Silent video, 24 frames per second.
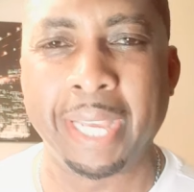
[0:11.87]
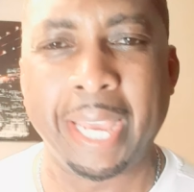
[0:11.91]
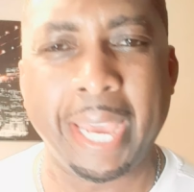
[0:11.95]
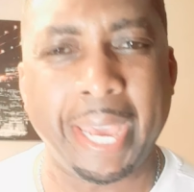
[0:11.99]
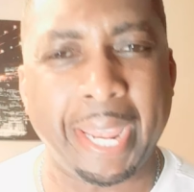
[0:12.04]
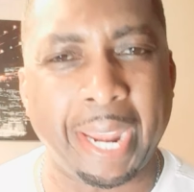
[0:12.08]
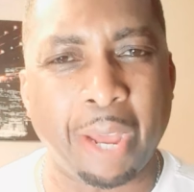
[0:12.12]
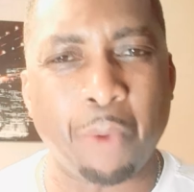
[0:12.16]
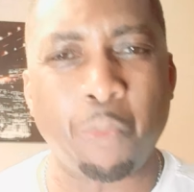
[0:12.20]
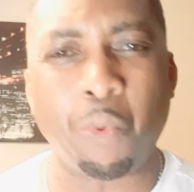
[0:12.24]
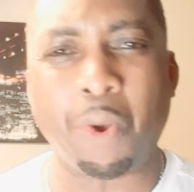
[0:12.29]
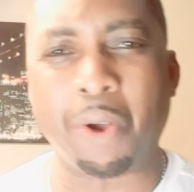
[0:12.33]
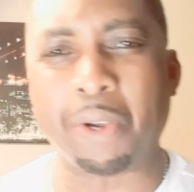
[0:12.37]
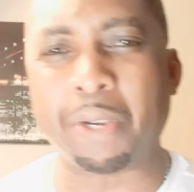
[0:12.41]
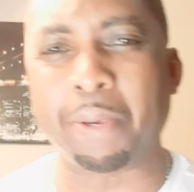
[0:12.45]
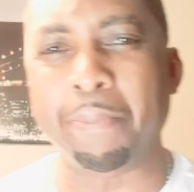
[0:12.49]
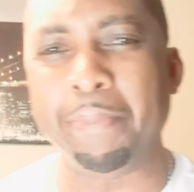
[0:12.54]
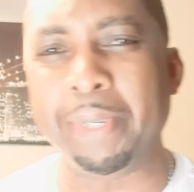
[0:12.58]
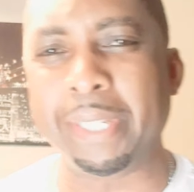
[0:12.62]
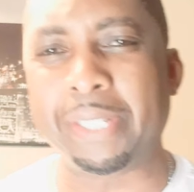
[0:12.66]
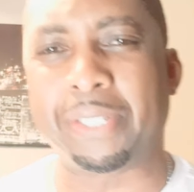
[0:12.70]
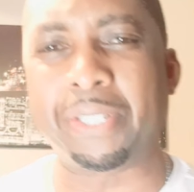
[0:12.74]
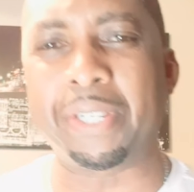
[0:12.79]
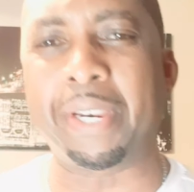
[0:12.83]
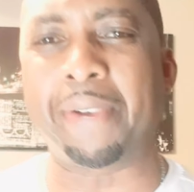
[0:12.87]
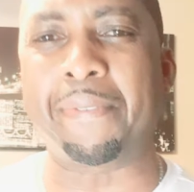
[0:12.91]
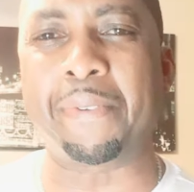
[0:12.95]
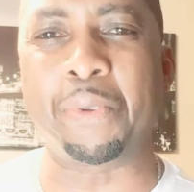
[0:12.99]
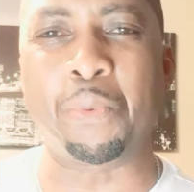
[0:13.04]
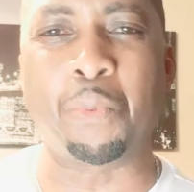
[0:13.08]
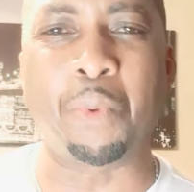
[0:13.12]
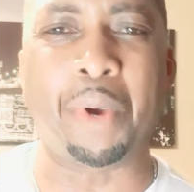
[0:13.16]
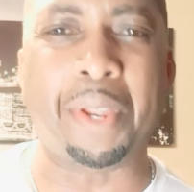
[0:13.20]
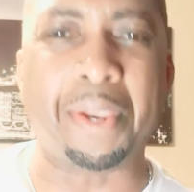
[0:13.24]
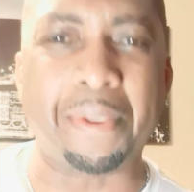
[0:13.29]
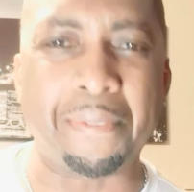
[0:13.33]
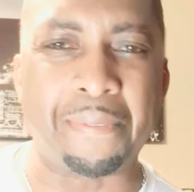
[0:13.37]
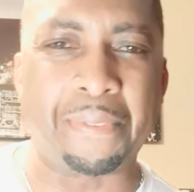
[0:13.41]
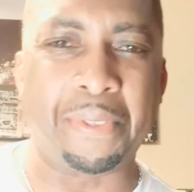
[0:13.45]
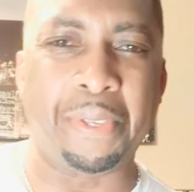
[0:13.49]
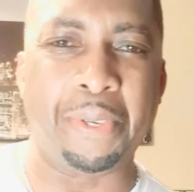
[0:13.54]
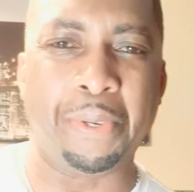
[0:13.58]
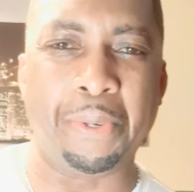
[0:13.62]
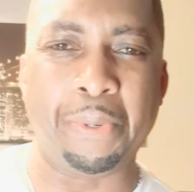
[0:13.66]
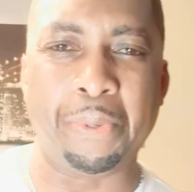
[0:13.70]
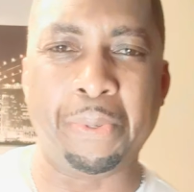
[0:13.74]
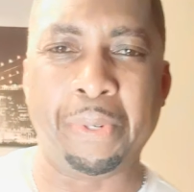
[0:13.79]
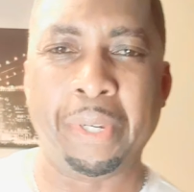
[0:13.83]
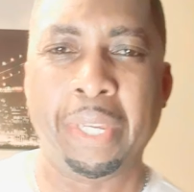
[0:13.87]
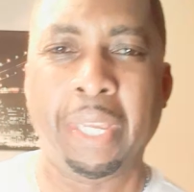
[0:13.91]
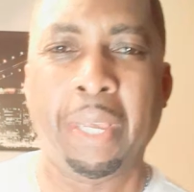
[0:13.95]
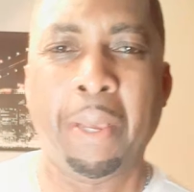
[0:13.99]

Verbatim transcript: And I welcome each and every one of you.